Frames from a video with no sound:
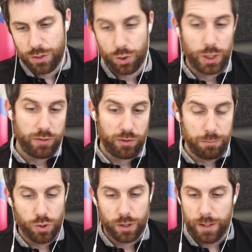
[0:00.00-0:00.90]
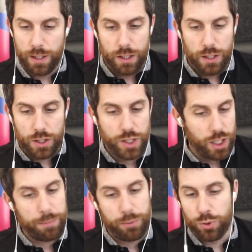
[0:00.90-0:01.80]
or even more?
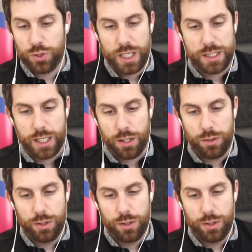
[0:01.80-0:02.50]
Start the process now.